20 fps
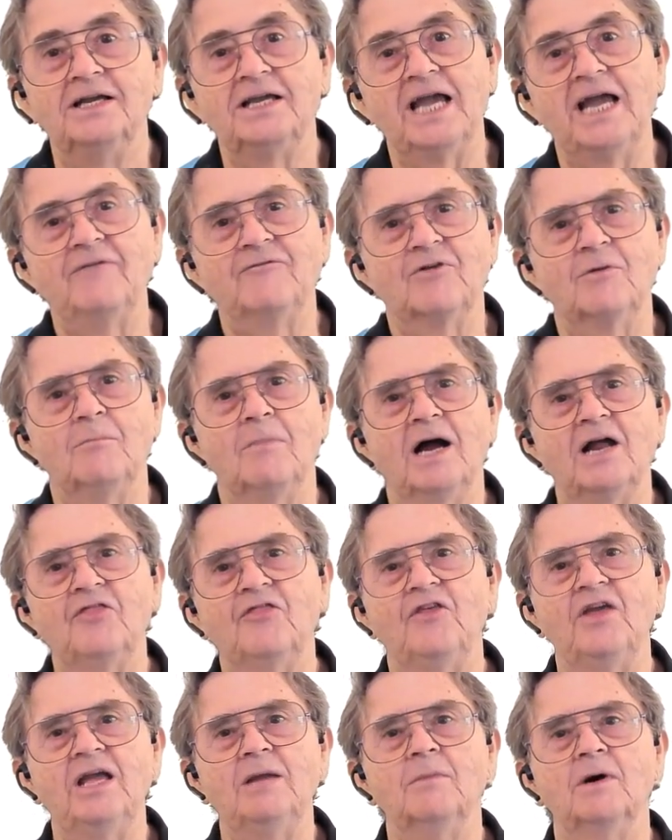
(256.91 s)
came from my
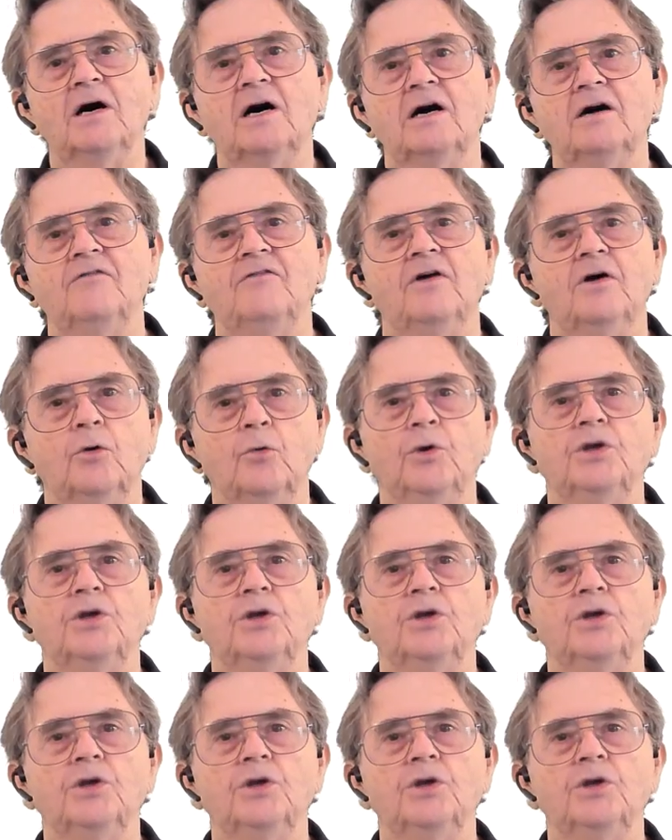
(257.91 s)
theme of